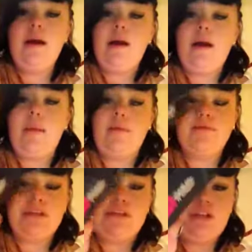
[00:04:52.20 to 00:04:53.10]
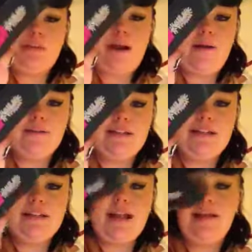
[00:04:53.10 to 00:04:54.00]
It was only £2 in the
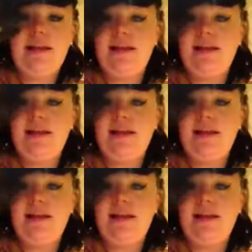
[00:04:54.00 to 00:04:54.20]
sale.